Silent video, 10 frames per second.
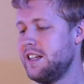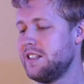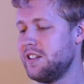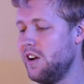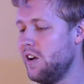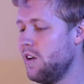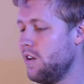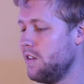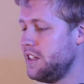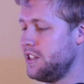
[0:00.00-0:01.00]

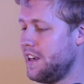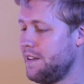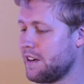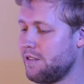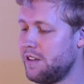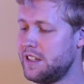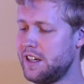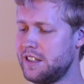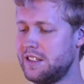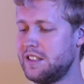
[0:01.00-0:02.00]
So, did you have a Corona
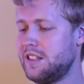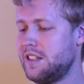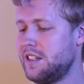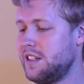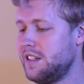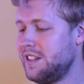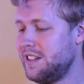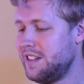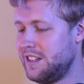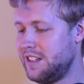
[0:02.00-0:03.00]
test?
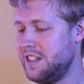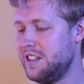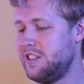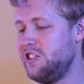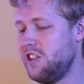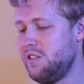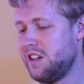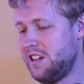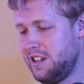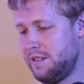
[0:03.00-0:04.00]
Is this a joke?
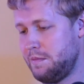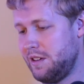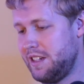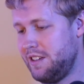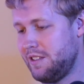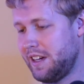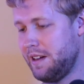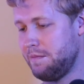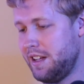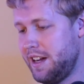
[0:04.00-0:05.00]
Bartender
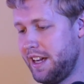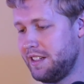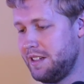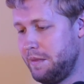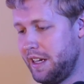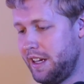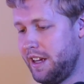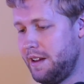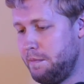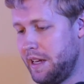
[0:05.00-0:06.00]
kept lying to me
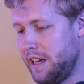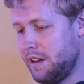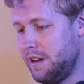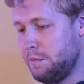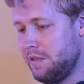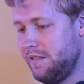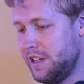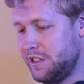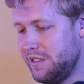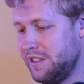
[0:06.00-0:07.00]
and being
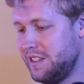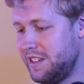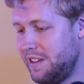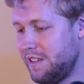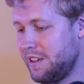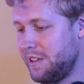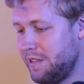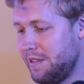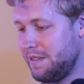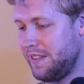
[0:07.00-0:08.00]
unprofessional instead of arguing with